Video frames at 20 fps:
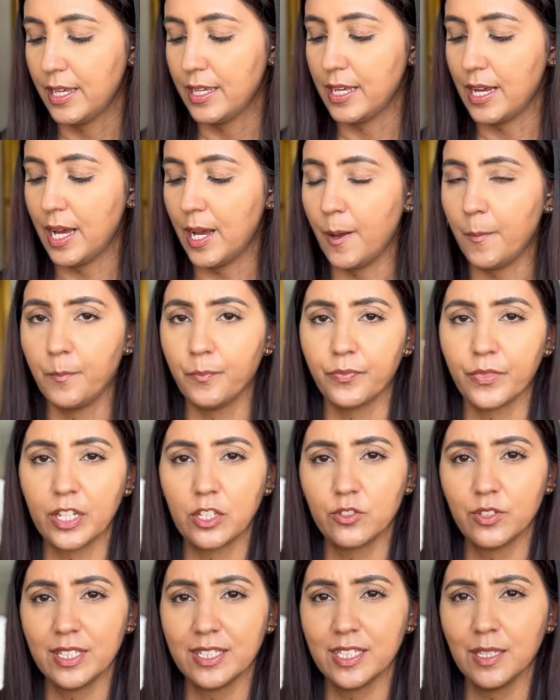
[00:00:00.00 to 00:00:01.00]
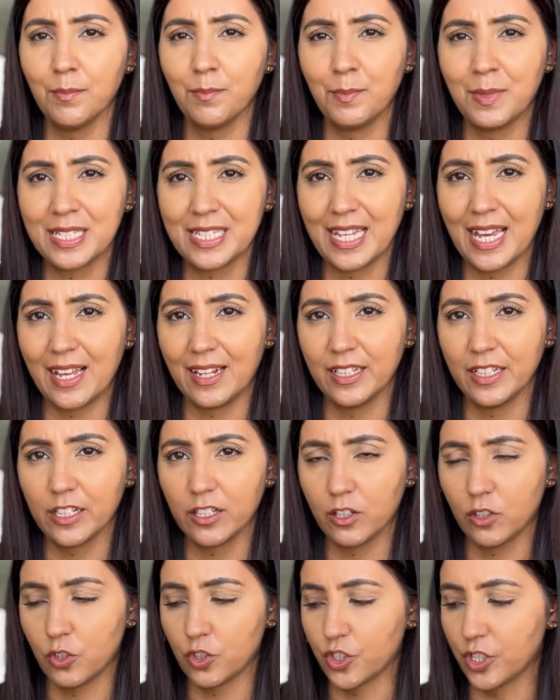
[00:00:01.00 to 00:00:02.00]
um so it's a metallic
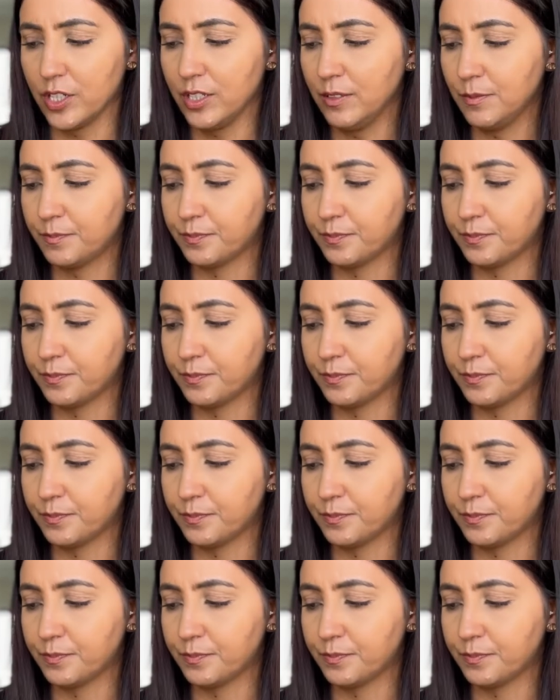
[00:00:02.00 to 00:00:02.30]
closure